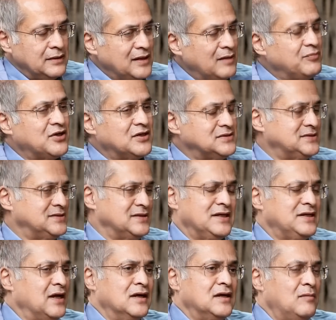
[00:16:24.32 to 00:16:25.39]
Yeah, because
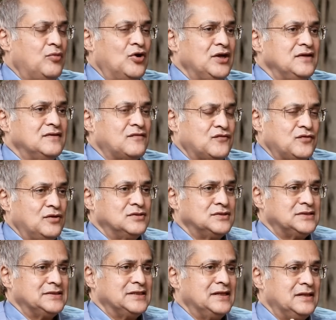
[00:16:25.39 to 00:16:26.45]
the younger bodies, of
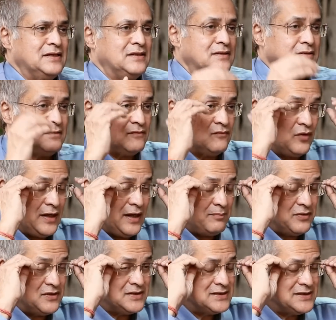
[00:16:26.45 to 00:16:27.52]
course, what
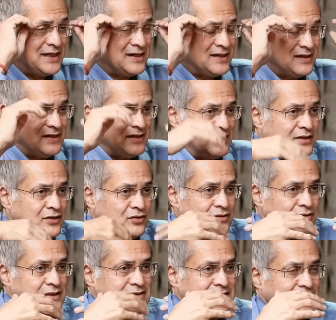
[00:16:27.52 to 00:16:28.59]
happens is that, you
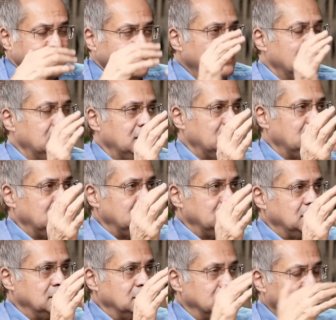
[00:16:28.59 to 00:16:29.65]
know, it's like
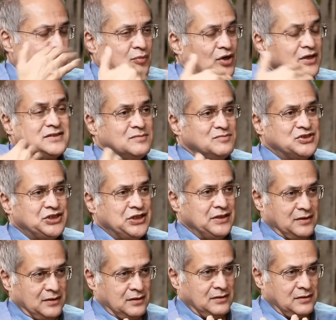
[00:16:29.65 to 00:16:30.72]
the body's a
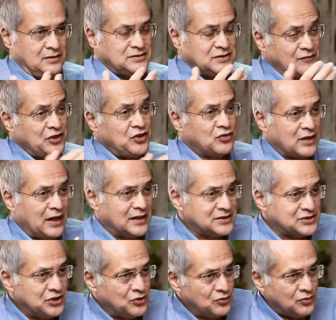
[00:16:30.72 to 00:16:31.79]
machine. You see, when your car
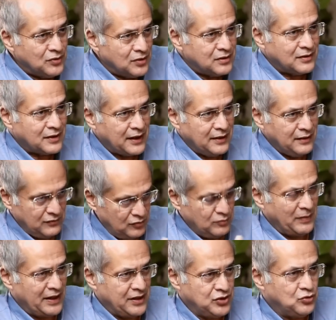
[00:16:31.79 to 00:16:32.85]
is new, okay,
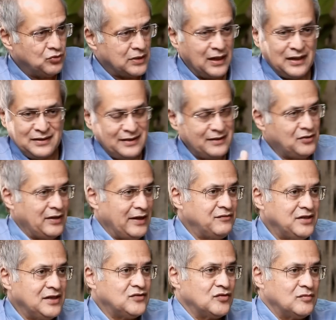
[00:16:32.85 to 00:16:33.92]
you buy a new car, you know,
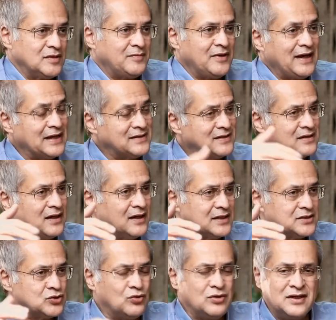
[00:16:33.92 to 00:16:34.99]
everything is so much better. As the car
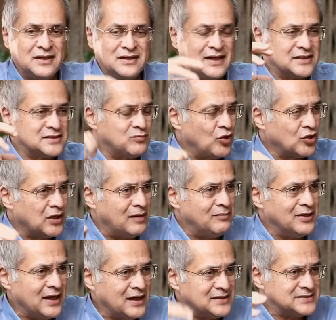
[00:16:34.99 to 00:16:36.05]
gets older, it gets more
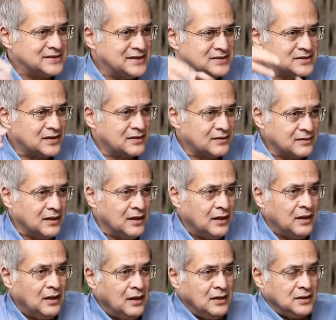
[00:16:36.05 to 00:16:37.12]
carbonized, things are...
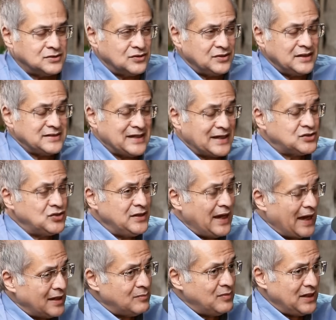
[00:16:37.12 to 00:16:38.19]
So there's
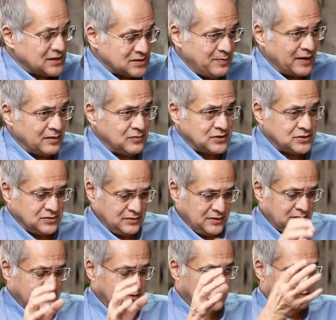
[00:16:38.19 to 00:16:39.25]
actually animal experiments.
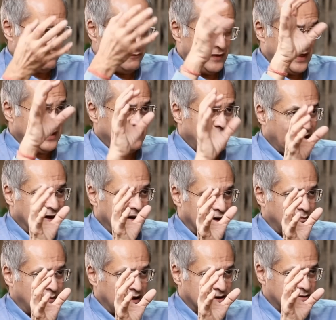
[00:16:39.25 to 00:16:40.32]
They're well-defined
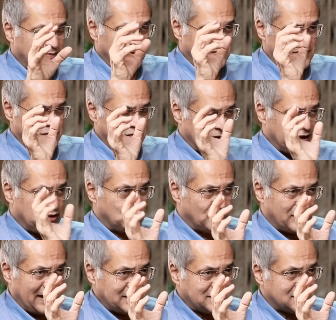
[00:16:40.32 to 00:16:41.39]
animal experiments. You take
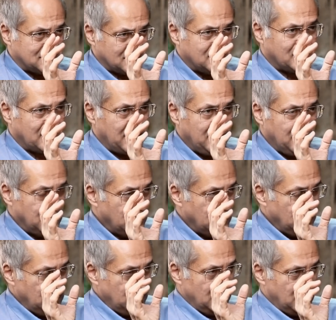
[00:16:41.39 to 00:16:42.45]
two rats, okay?
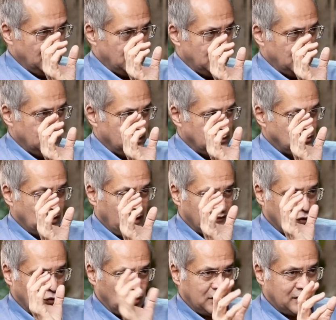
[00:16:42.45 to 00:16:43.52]
You have
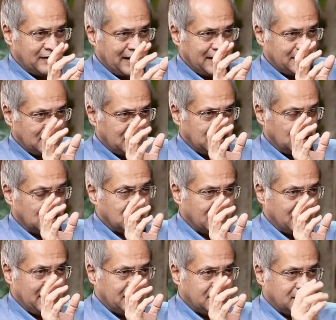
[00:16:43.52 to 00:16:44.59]
an older rat and a
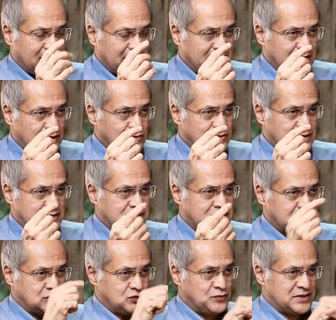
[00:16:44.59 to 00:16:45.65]
younger rat, and then you
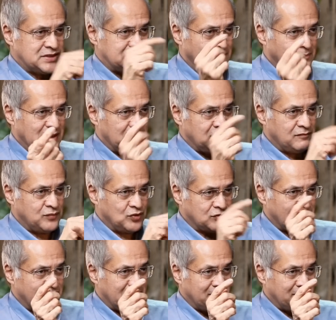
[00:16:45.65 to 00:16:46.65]
just switch the blood of both of